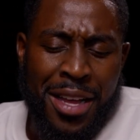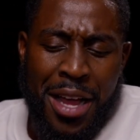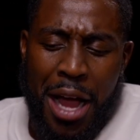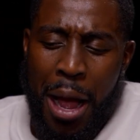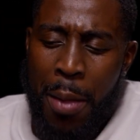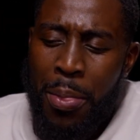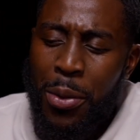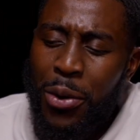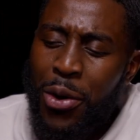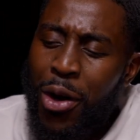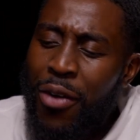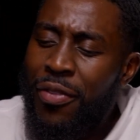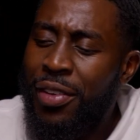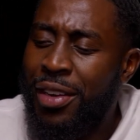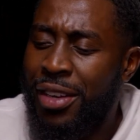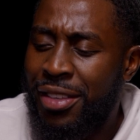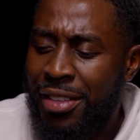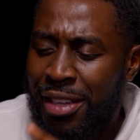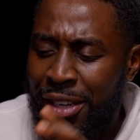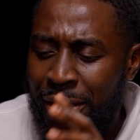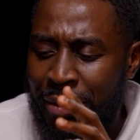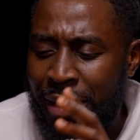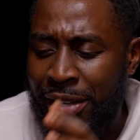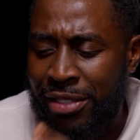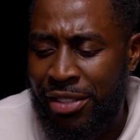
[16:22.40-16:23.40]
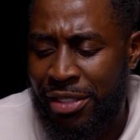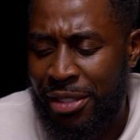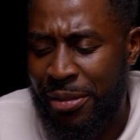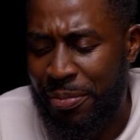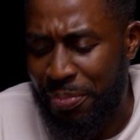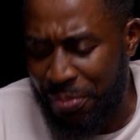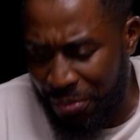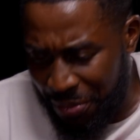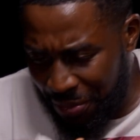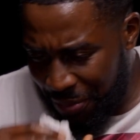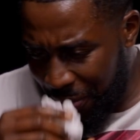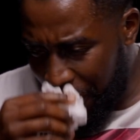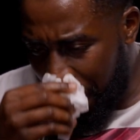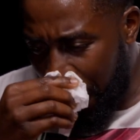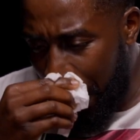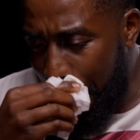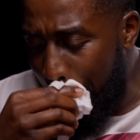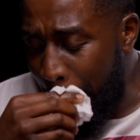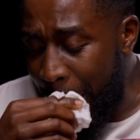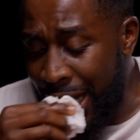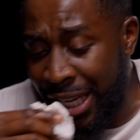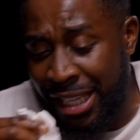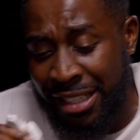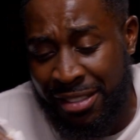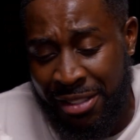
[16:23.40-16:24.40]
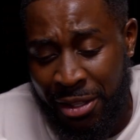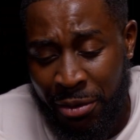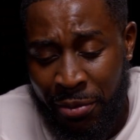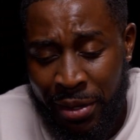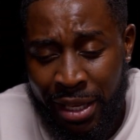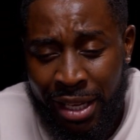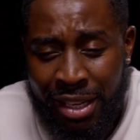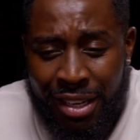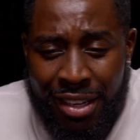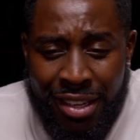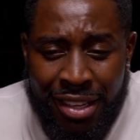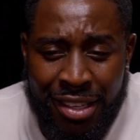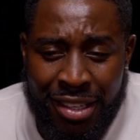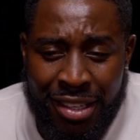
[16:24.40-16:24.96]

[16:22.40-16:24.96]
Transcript: I'm not confident because of the question. It's the wig.